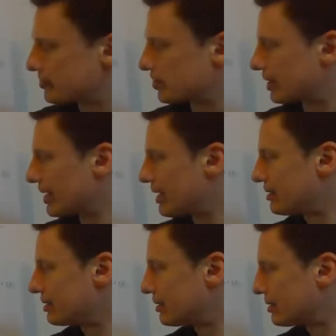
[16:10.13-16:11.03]
So
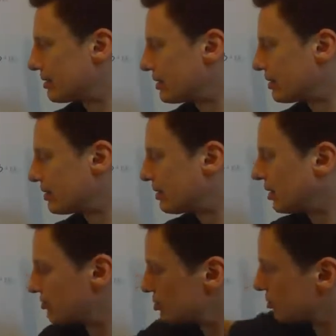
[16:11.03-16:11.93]
again,
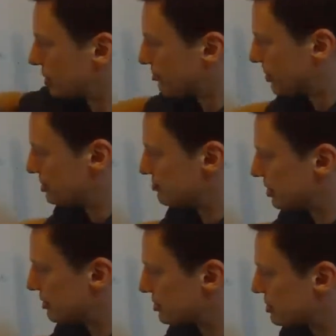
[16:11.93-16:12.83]
I'm drawing my
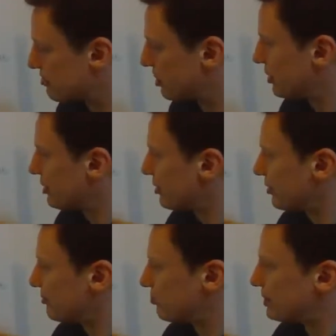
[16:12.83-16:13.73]
demand and supply
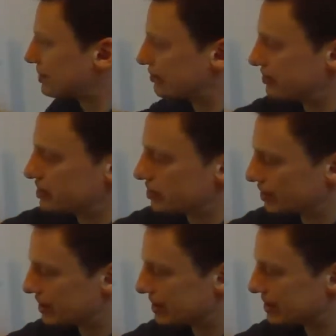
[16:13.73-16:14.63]
curve with the
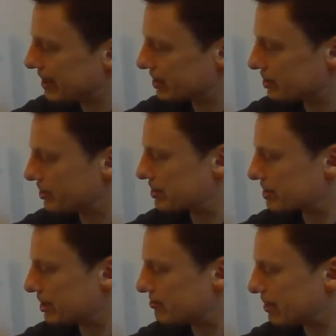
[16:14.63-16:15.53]
original intersection at the
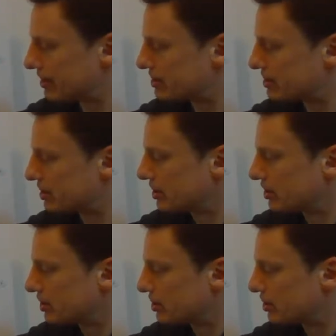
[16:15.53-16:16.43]
same place,
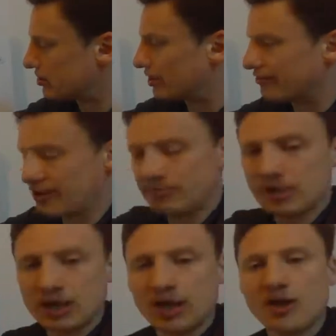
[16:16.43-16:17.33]

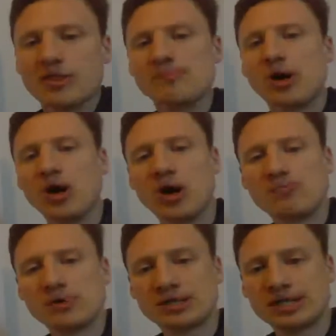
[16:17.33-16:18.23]
QFM. The
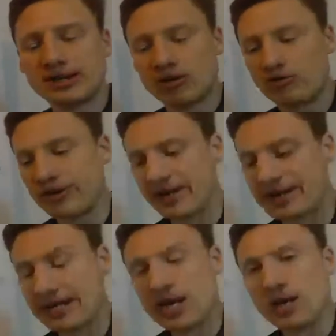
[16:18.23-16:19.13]
purpose then of
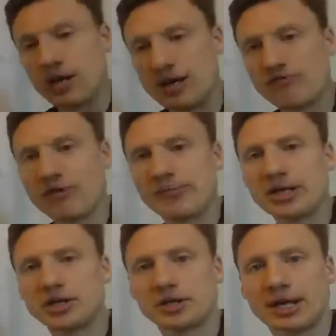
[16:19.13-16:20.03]
a
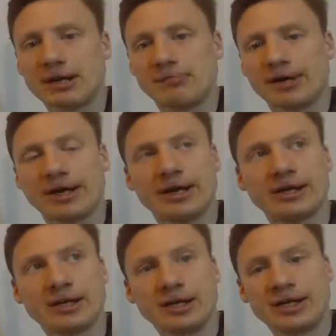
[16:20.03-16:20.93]
information
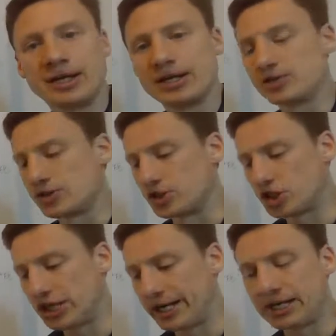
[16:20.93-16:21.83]
campaign is to
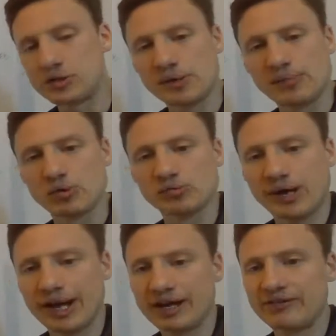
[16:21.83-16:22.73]
change people's
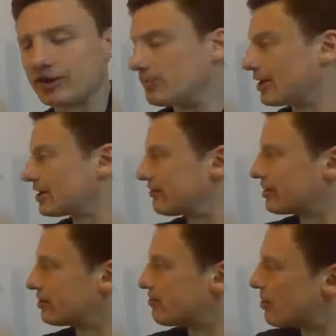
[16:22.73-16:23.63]
behavior by
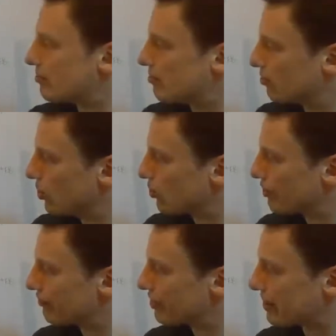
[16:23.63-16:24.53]
giving them more
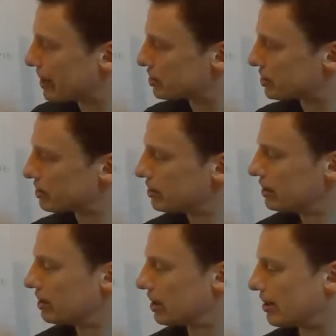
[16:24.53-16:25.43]
information
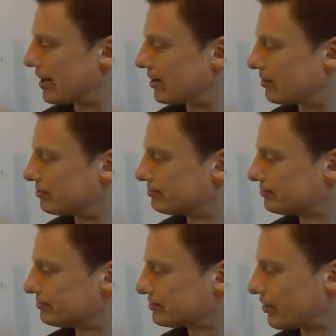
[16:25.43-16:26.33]
about
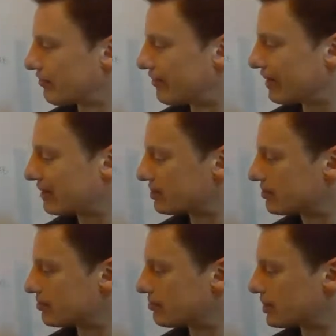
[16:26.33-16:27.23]
the fact
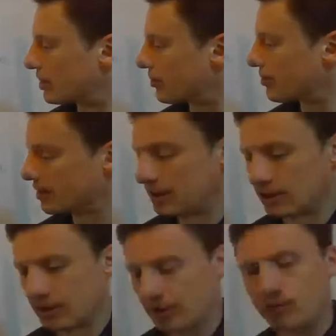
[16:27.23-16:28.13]
of,
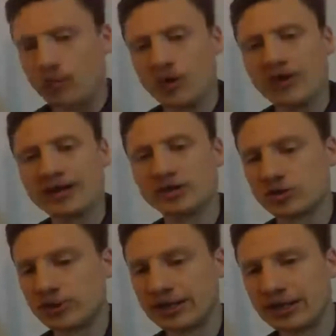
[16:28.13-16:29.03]
what they're
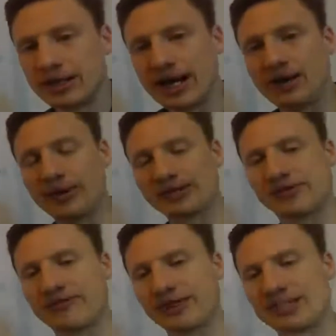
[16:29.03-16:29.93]
doing, how it's
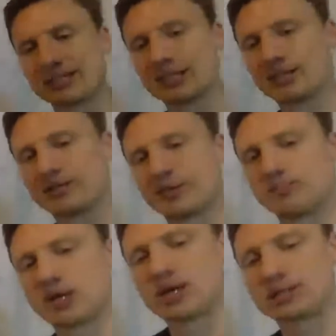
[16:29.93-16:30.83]
affecting the third
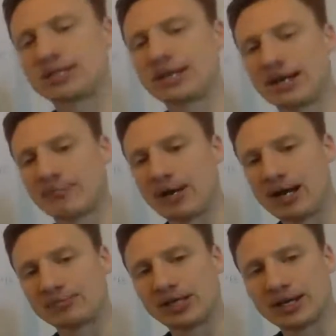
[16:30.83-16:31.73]
party, and
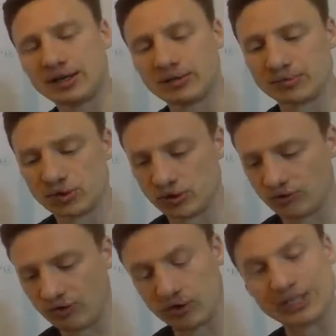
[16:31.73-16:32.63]
perhaps getting them to
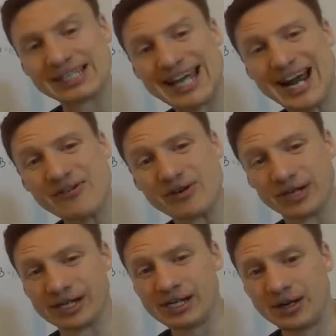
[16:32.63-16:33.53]

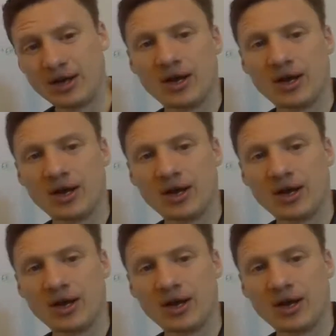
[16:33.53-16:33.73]
voluntarily